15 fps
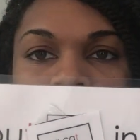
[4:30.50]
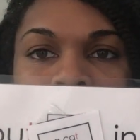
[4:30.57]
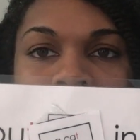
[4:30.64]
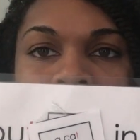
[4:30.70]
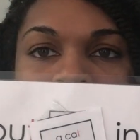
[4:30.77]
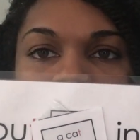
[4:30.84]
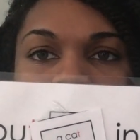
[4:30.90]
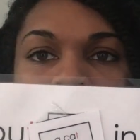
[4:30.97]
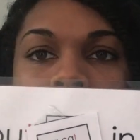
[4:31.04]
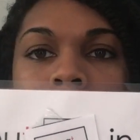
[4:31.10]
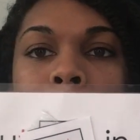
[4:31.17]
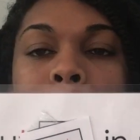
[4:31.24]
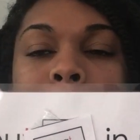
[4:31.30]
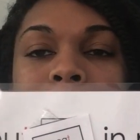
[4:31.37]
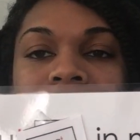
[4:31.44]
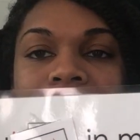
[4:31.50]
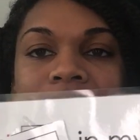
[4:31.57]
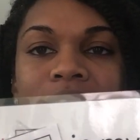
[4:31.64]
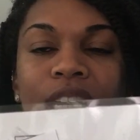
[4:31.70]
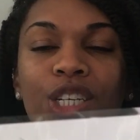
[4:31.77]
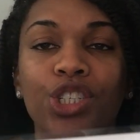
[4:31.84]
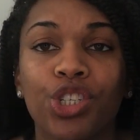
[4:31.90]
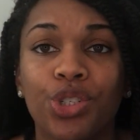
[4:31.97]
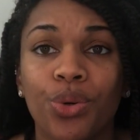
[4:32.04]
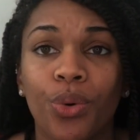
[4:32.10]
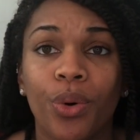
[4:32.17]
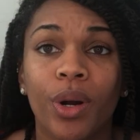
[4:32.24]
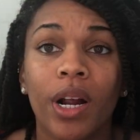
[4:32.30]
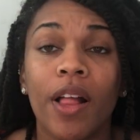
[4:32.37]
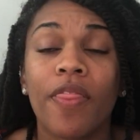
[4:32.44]
aloud, making
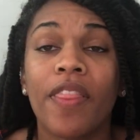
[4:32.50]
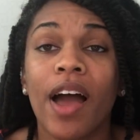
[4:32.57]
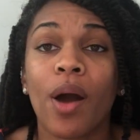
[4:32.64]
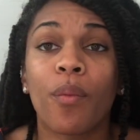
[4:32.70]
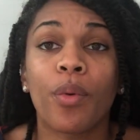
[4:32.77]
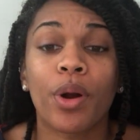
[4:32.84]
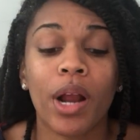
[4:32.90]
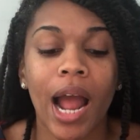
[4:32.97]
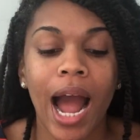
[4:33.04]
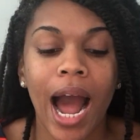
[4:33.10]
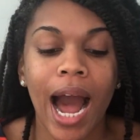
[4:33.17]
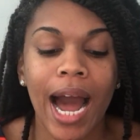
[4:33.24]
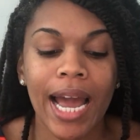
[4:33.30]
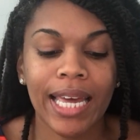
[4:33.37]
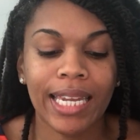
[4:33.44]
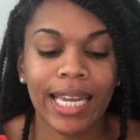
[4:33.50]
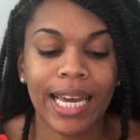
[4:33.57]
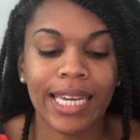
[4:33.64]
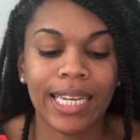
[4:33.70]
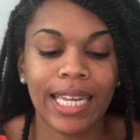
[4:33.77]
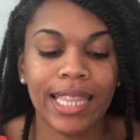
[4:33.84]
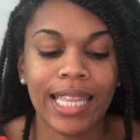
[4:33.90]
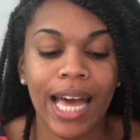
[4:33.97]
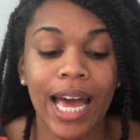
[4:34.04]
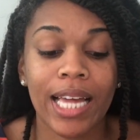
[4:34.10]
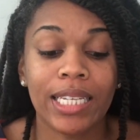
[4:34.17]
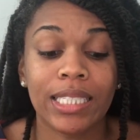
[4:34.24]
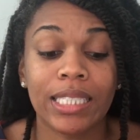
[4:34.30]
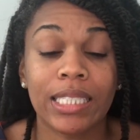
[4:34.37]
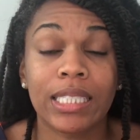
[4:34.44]
sure that we're highlighting that
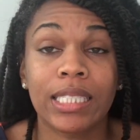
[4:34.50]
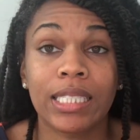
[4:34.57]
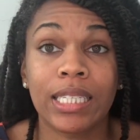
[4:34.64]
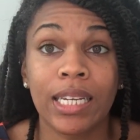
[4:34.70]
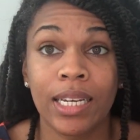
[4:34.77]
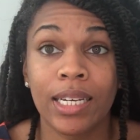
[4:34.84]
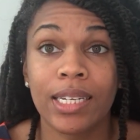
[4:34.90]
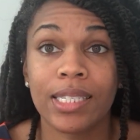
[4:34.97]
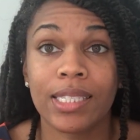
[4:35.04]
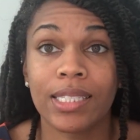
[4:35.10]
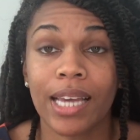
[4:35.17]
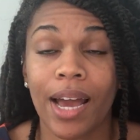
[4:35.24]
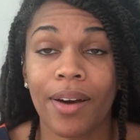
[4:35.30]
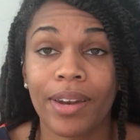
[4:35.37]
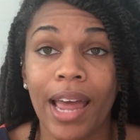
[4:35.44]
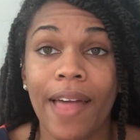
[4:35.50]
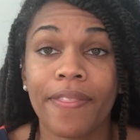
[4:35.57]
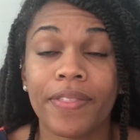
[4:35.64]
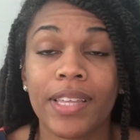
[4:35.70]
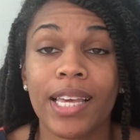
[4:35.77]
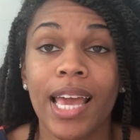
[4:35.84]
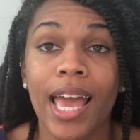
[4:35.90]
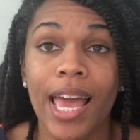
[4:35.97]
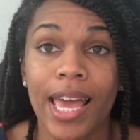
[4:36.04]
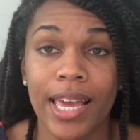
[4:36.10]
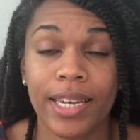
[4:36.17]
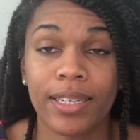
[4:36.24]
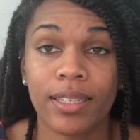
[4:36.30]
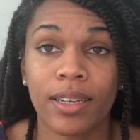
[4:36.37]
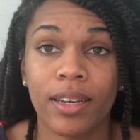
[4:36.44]
t sound at the
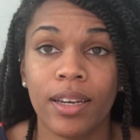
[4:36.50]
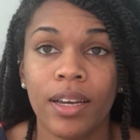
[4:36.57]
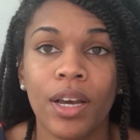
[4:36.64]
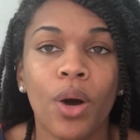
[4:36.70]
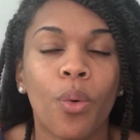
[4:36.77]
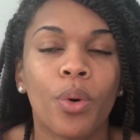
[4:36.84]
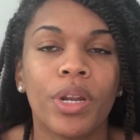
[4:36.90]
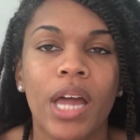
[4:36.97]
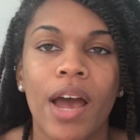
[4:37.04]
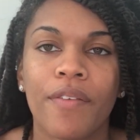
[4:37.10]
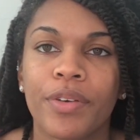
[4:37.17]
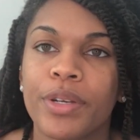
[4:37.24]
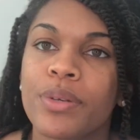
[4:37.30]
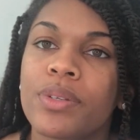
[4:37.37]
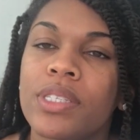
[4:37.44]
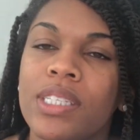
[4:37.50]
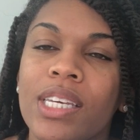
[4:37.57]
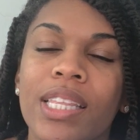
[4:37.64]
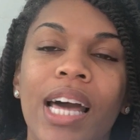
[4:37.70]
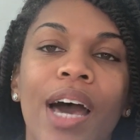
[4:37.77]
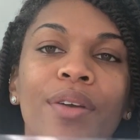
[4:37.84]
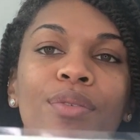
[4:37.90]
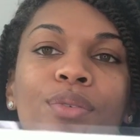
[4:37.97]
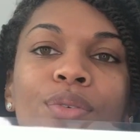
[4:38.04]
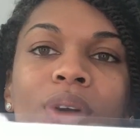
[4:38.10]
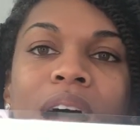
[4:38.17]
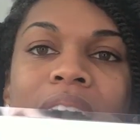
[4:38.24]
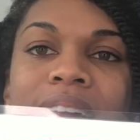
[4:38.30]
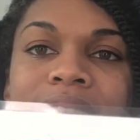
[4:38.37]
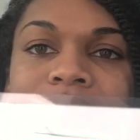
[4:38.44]
end. Whenever you see that
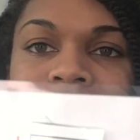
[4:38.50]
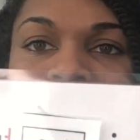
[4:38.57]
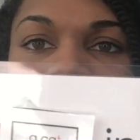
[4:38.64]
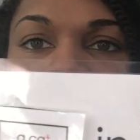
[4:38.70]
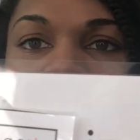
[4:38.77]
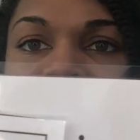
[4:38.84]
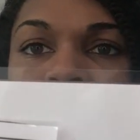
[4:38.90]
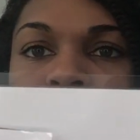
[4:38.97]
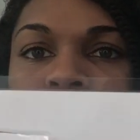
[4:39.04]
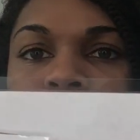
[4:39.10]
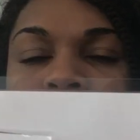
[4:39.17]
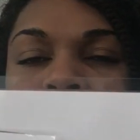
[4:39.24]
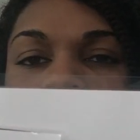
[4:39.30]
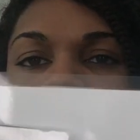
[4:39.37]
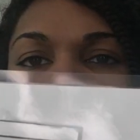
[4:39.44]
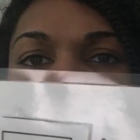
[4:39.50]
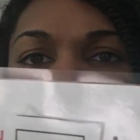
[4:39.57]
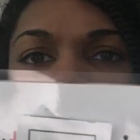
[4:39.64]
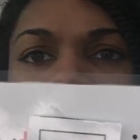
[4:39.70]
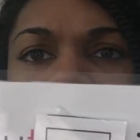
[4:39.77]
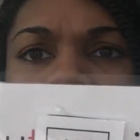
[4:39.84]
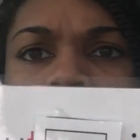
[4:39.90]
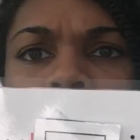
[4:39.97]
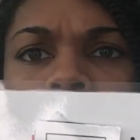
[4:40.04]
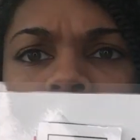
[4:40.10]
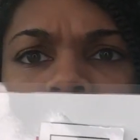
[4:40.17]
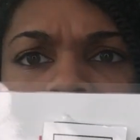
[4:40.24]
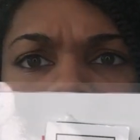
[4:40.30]
red T, you know to use your